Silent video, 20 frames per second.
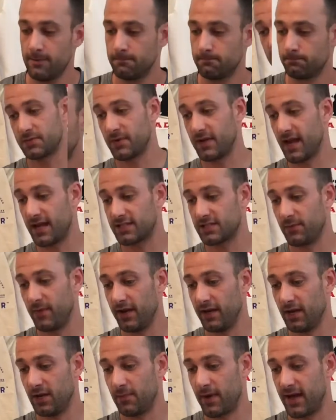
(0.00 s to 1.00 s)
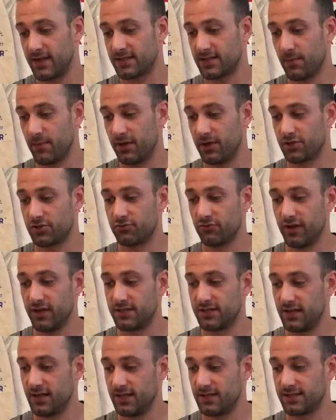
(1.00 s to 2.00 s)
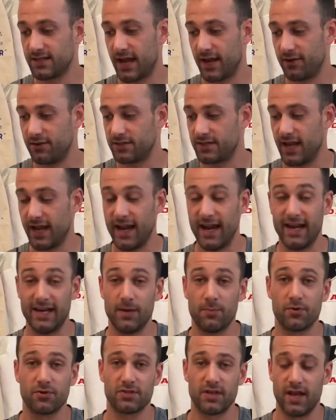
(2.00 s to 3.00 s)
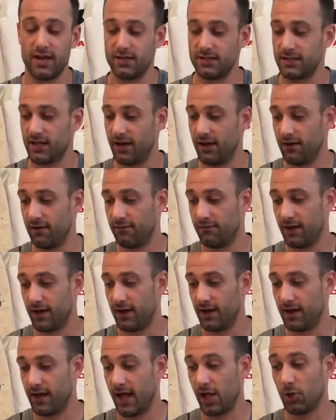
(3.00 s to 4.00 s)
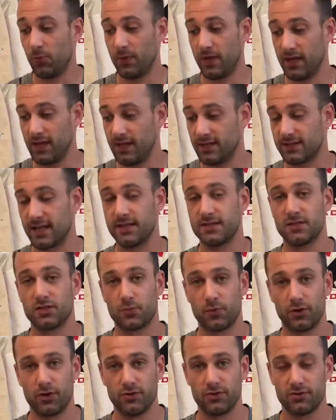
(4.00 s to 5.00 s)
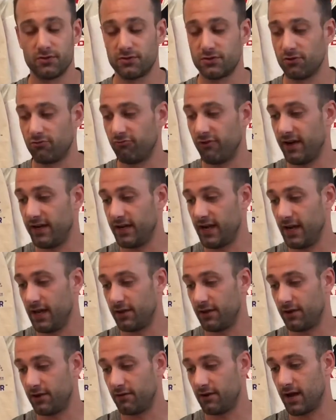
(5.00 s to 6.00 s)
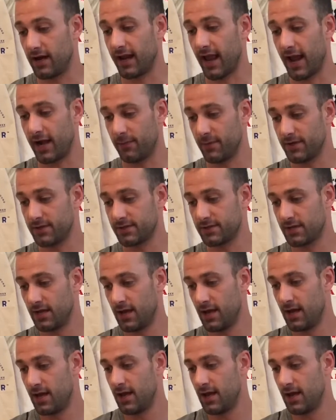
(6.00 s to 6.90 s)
It has been estimated by some industry insiders that 80% of LPs, licensed producers, irradiate their cannabis.